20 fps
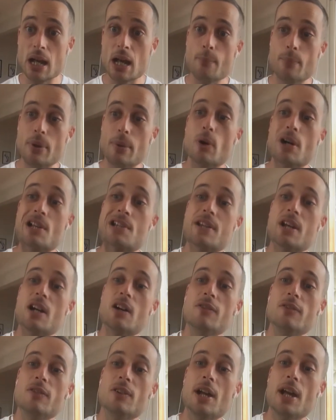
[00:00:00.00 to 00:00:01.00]
But
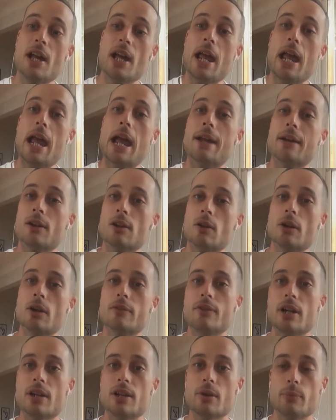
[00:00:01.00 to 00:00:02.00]
myself and a lot
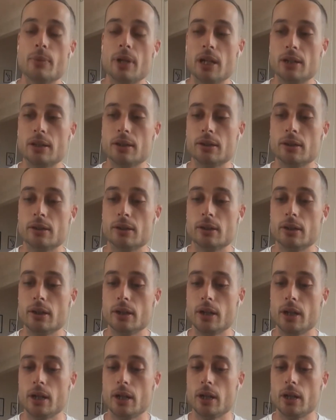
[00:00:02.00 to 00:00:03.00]
of other men
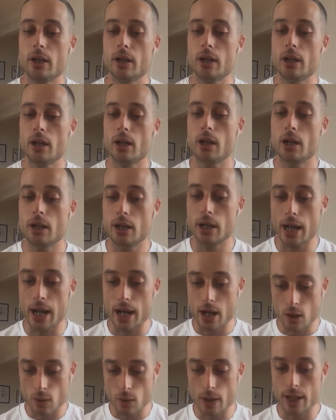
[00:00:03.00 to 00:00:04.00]
in
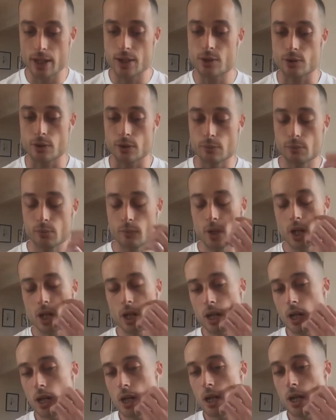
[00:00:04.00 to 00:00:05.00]
our age group
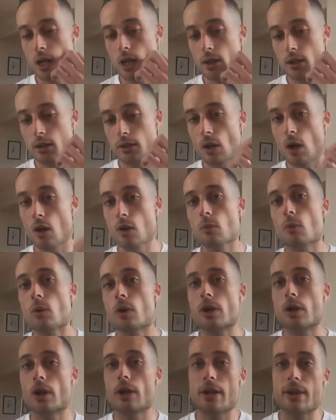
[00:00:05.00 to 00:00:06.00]
don't want to go
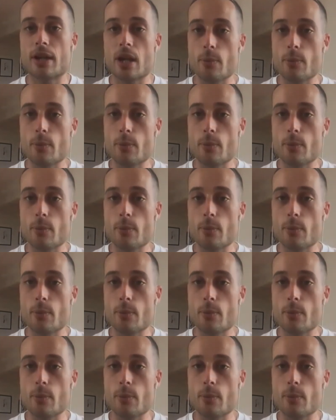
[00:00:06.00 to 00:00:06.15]
down that